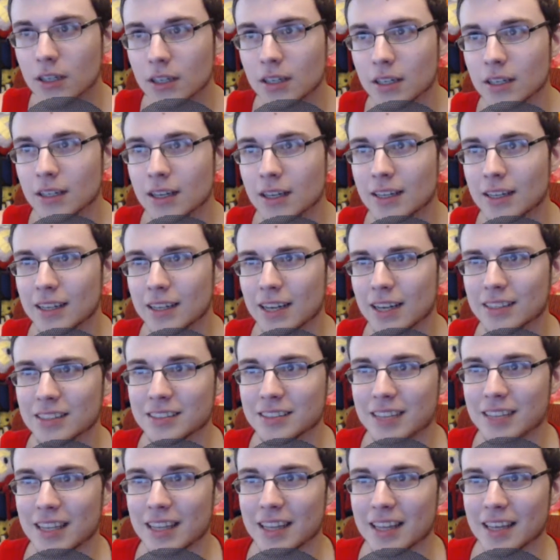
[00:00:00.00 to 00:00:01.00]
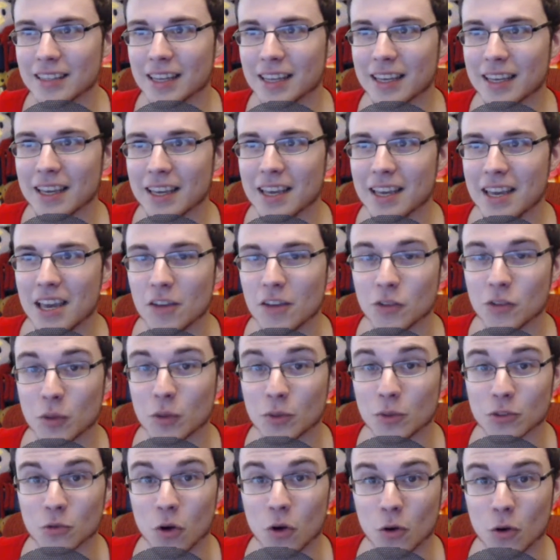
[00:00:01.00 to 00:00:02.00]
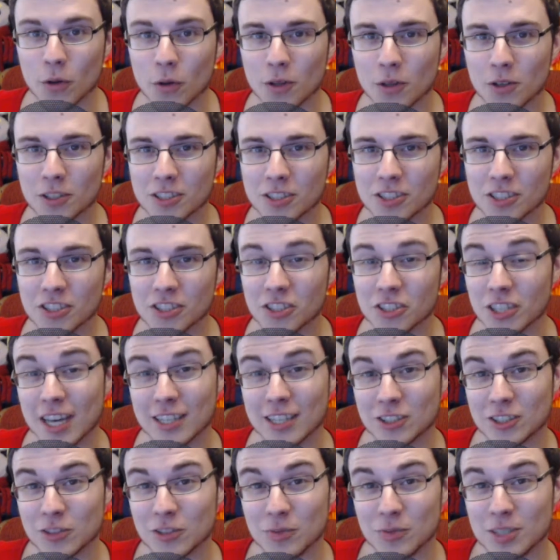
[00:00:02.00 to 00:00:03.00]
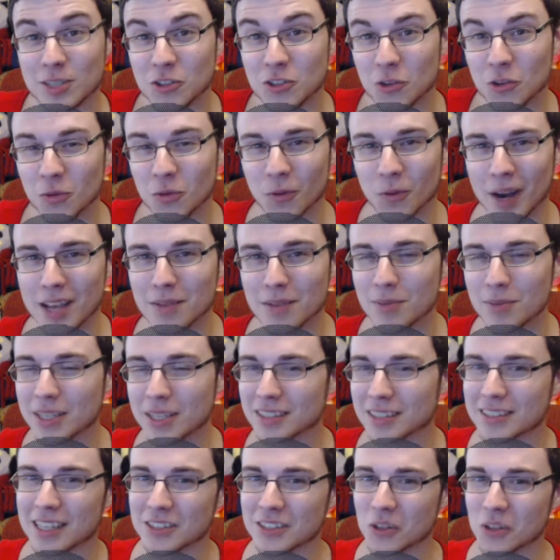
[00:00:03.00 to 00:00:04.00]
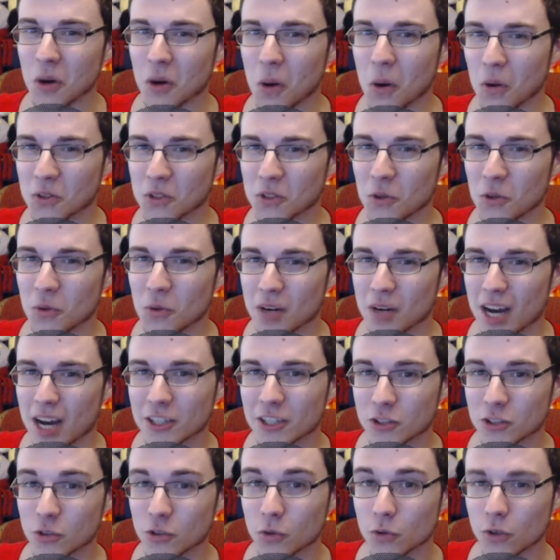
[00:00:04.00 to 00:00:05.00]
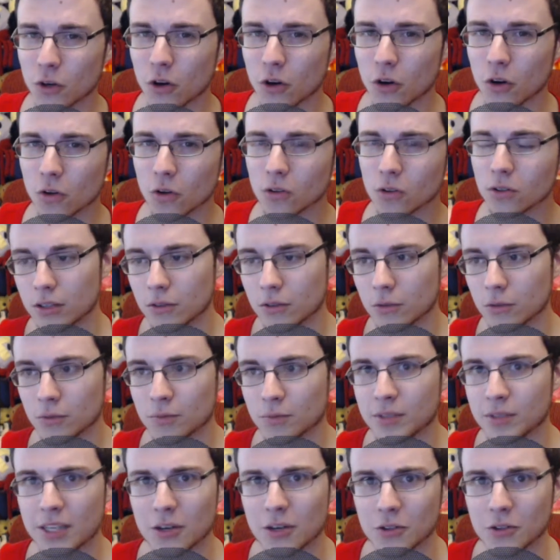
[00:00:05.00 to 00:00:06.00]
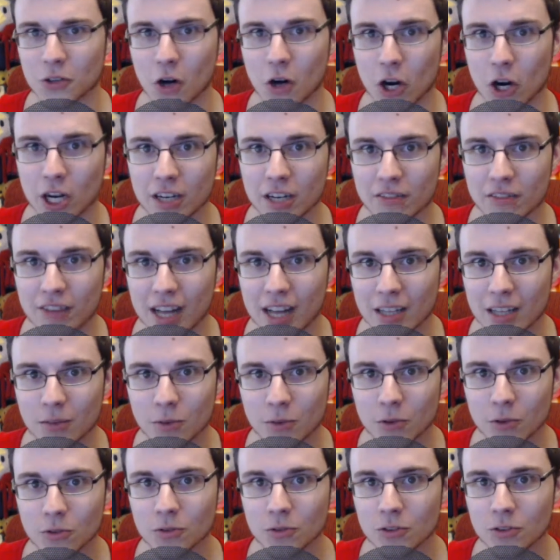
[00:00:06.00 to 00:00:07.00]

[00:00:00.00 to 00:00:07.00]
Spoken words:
And not to say that like if someone's wrong with your decision, that just means you're right, because that's also not true at all. TOs aren't infallible.